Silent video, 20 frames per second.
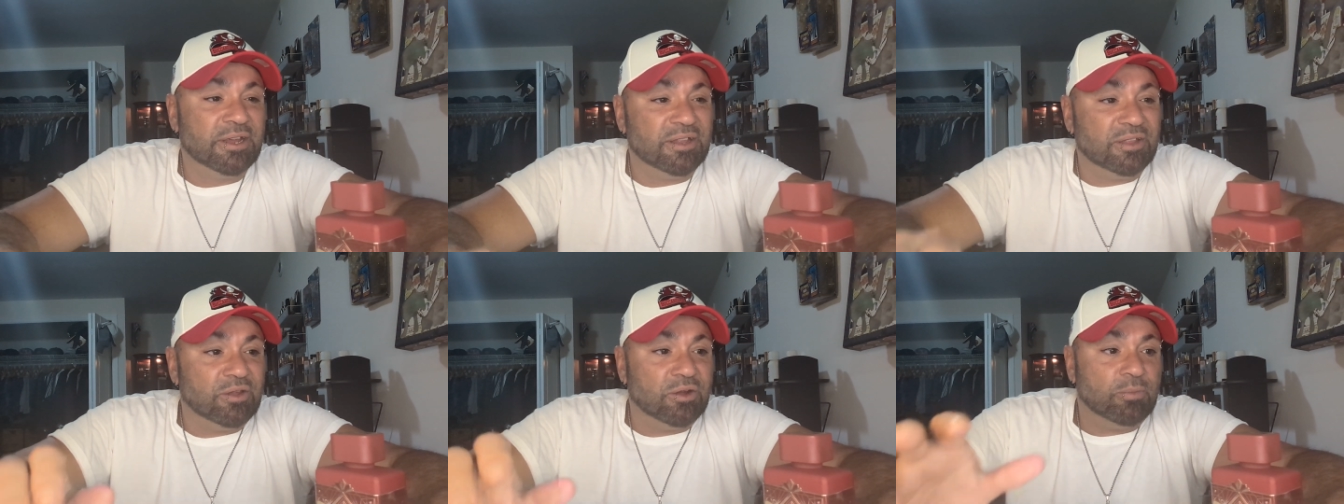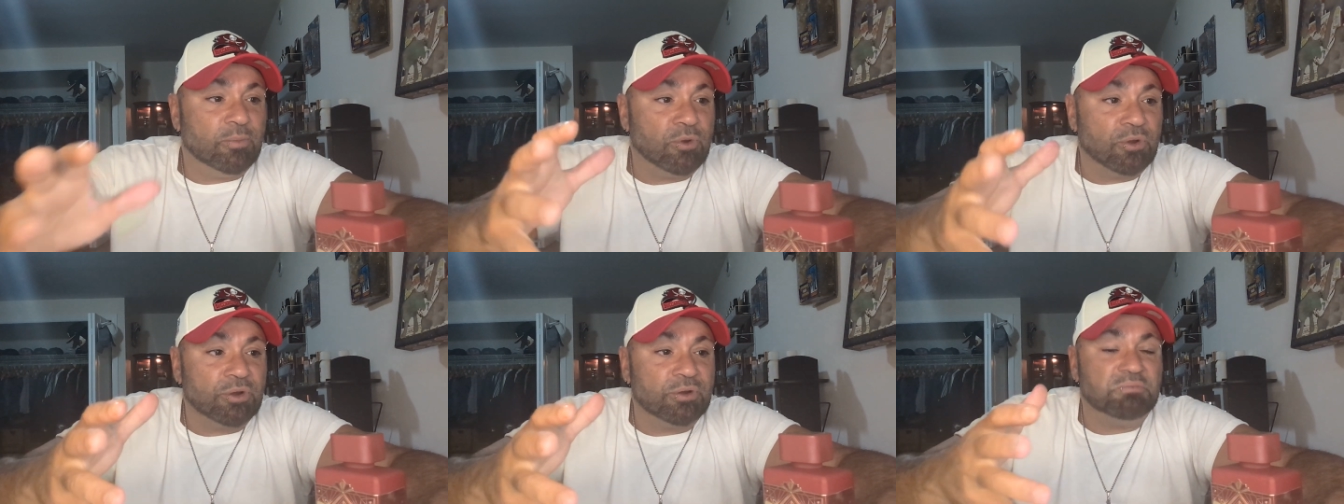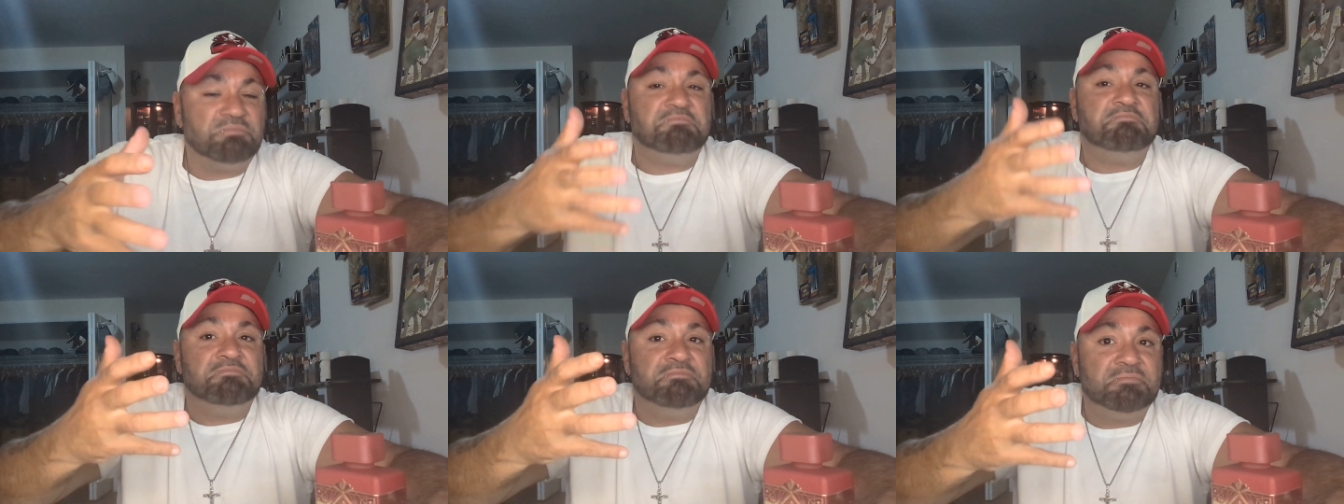a little more,
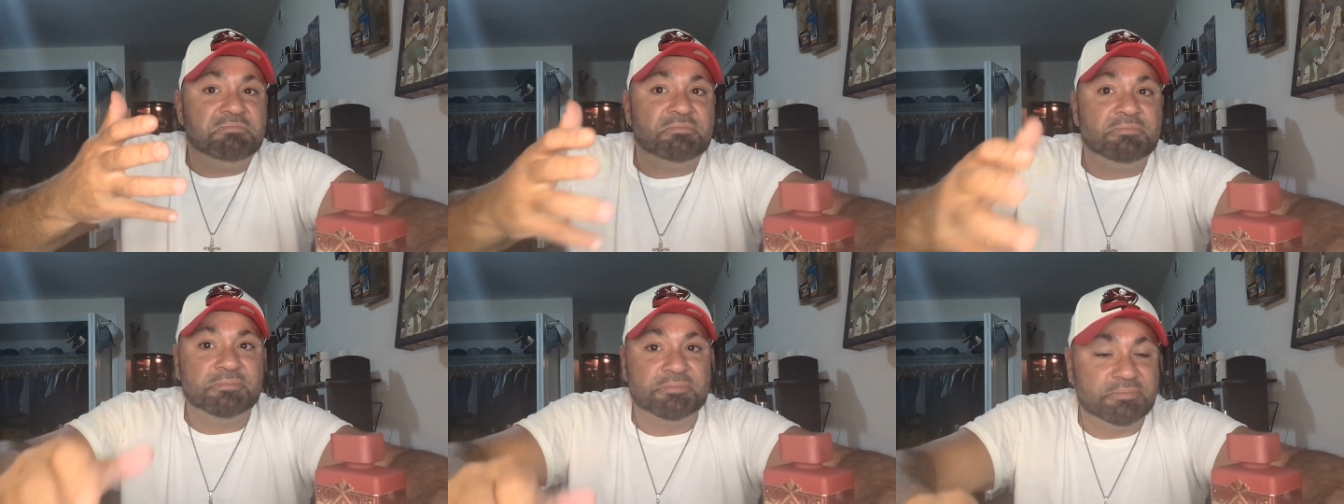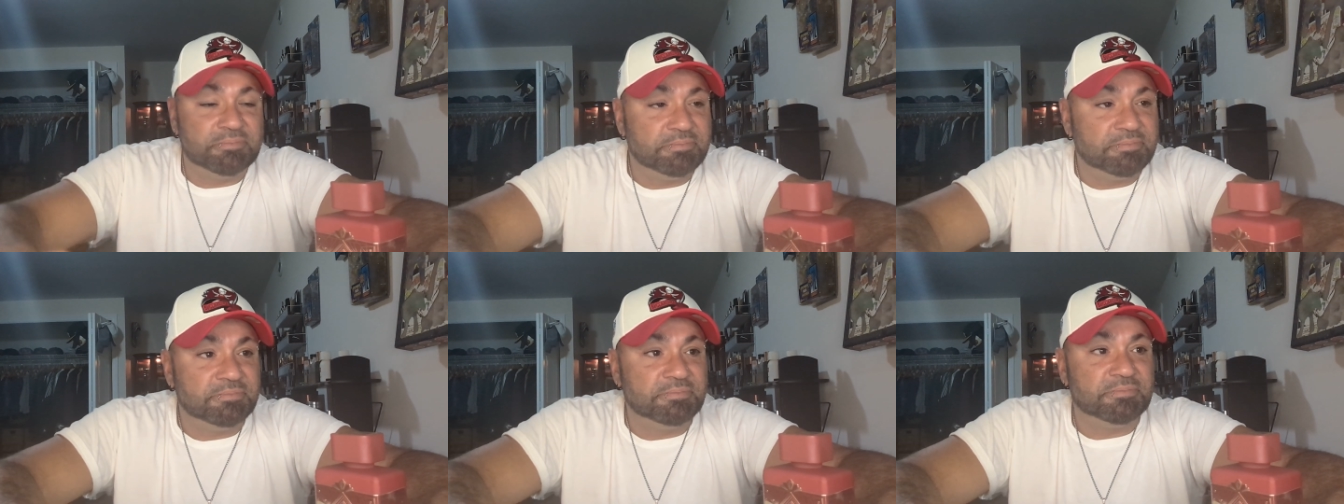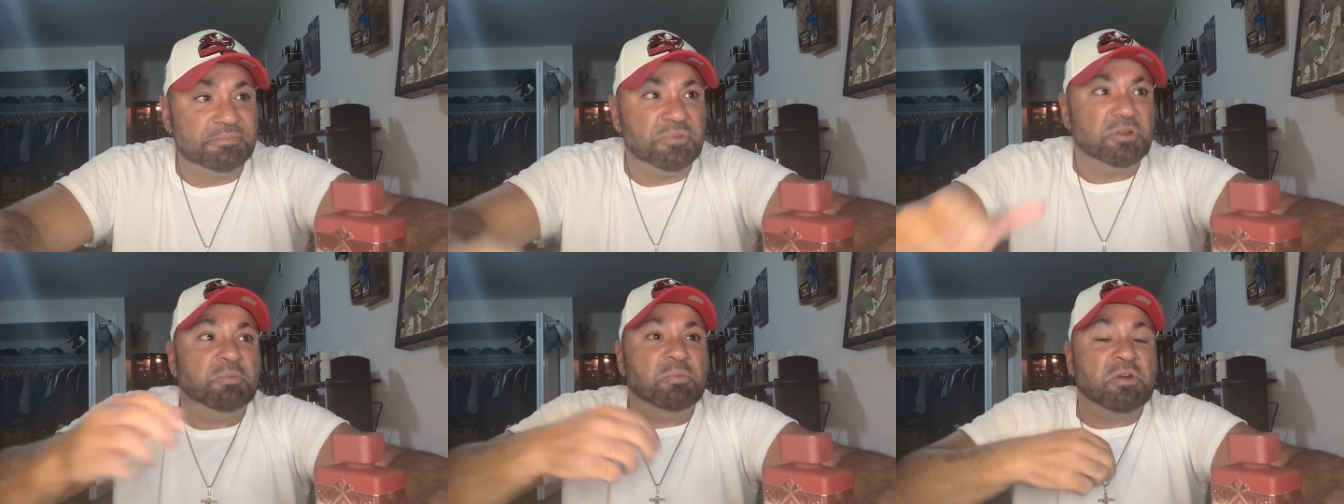a
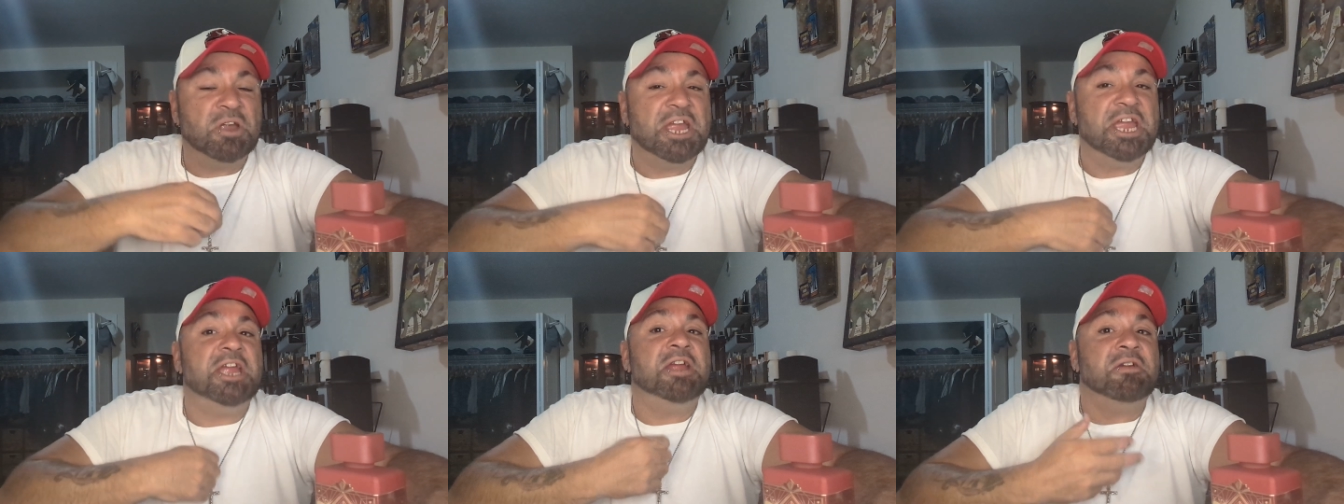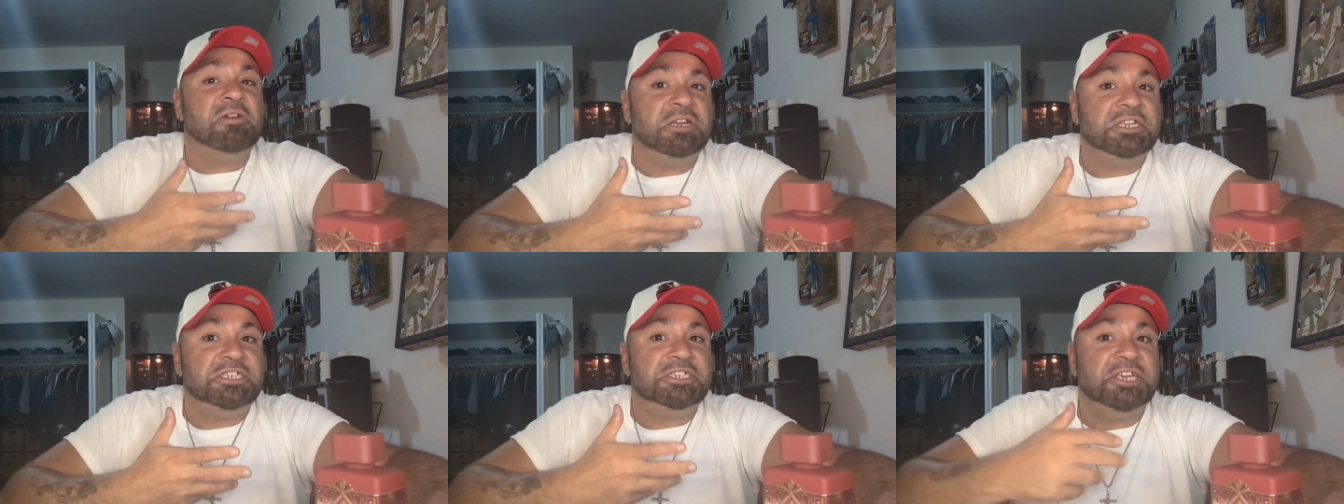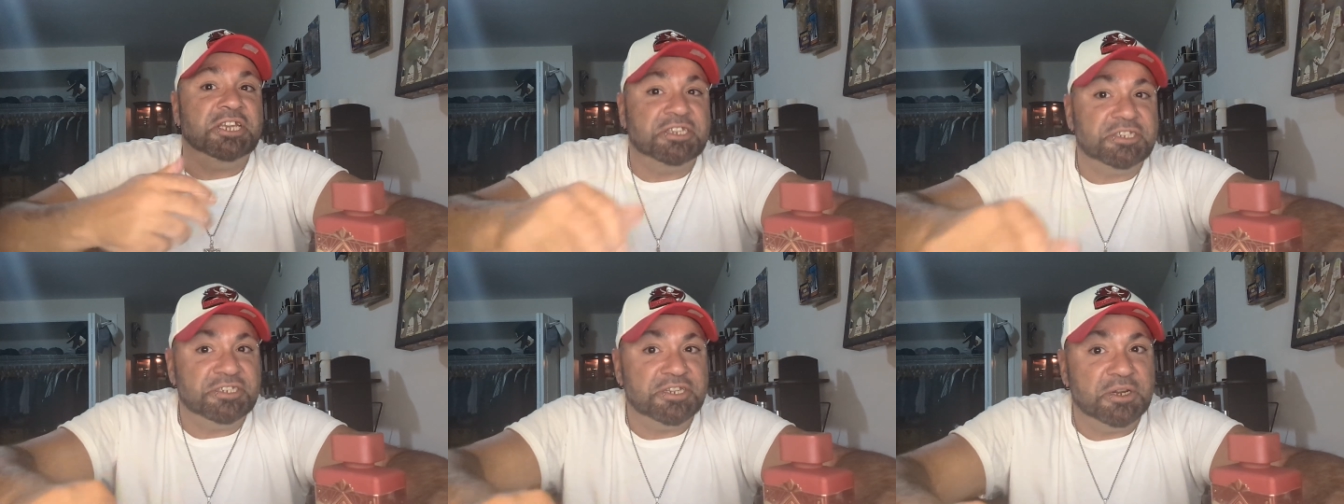little more hair on its
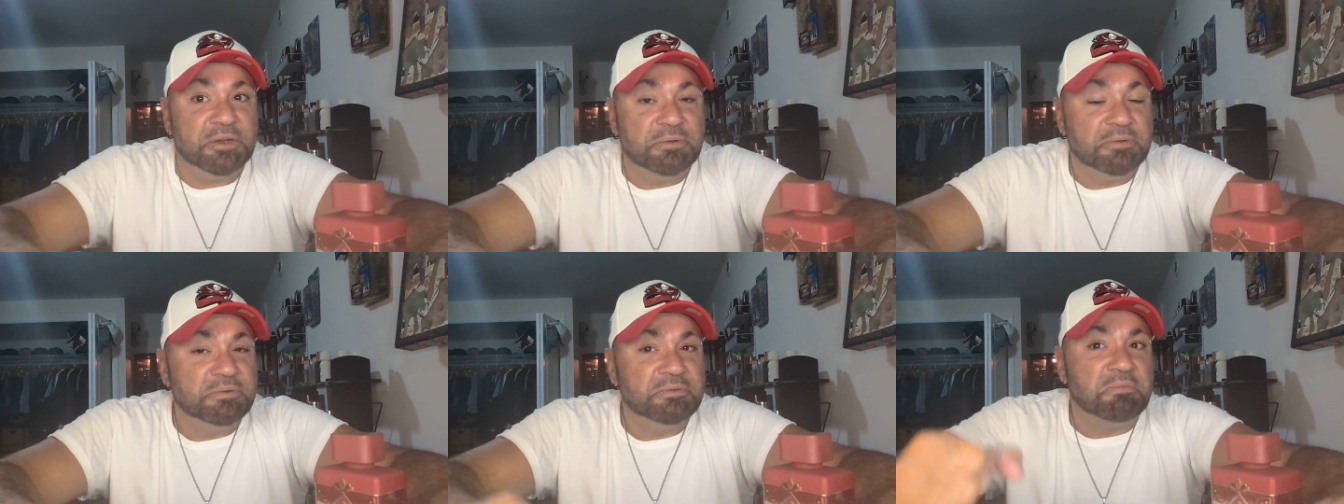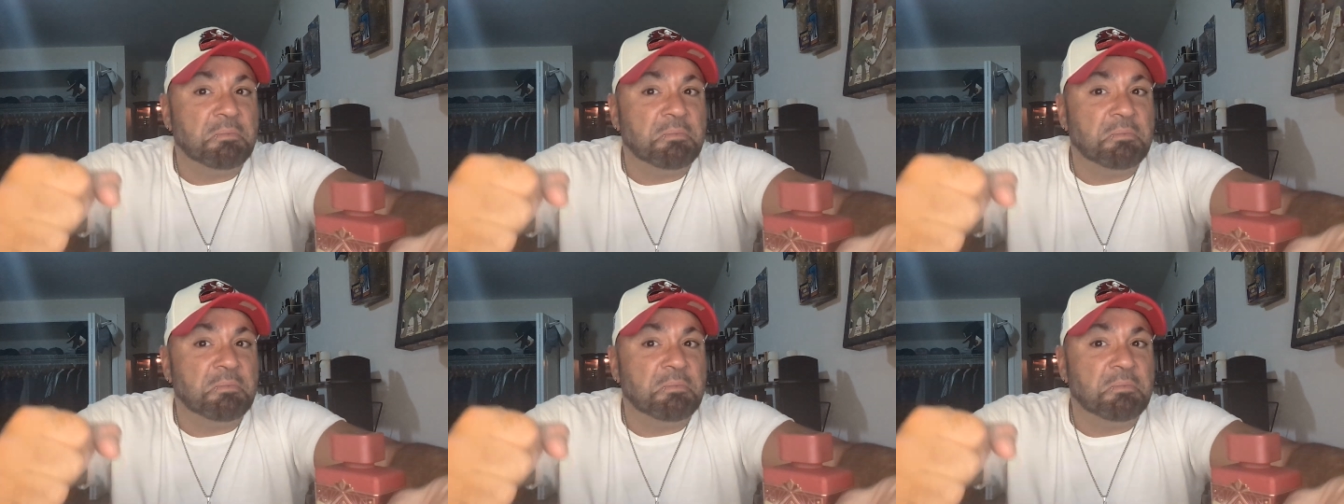chest, you know.